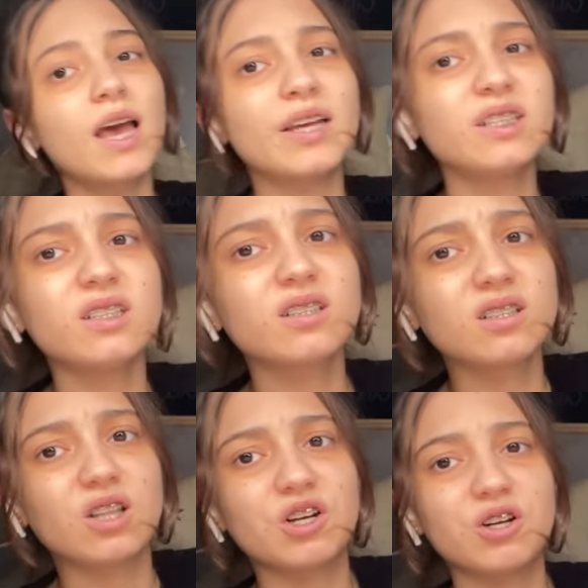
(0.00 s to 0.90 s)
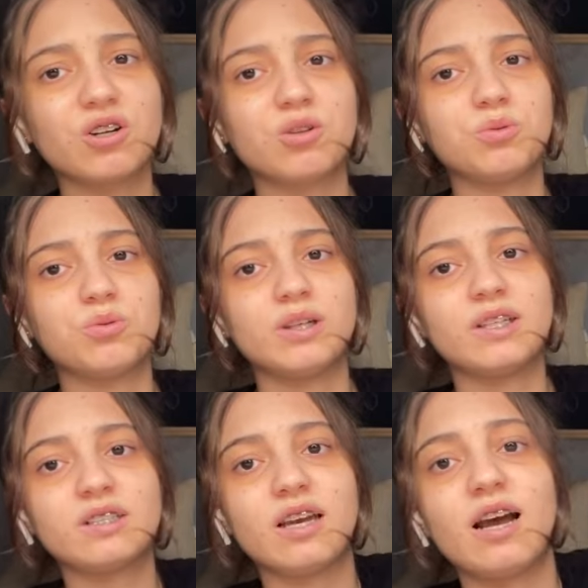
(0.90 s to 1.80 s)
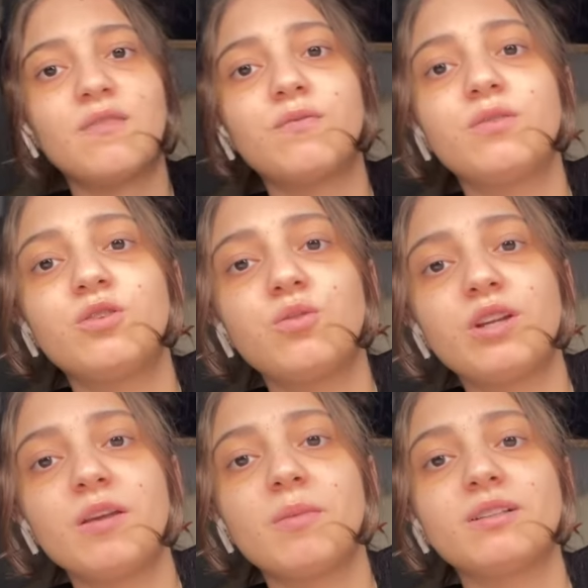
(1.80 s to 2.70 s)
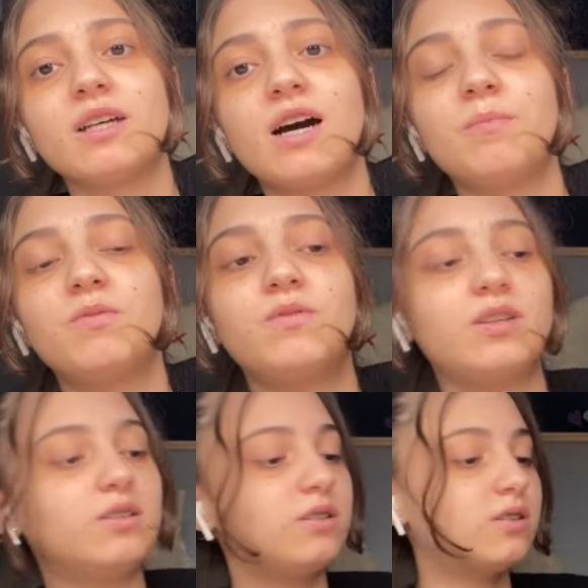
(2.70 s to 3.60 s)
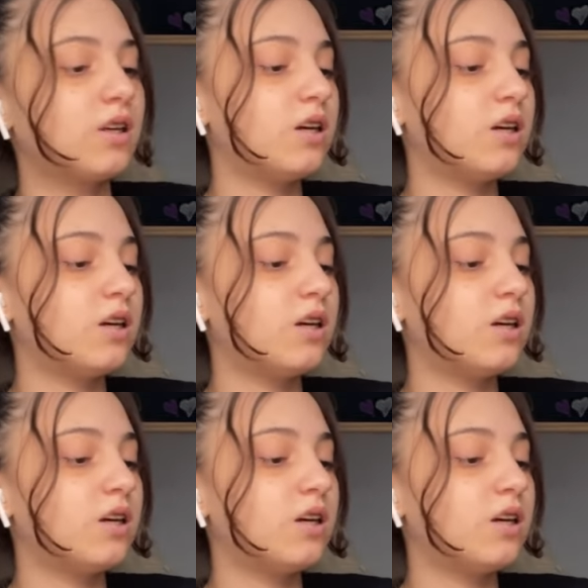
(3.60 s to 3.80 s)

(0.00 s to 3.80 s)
It's just their glue. It doesn't have no name on top of this.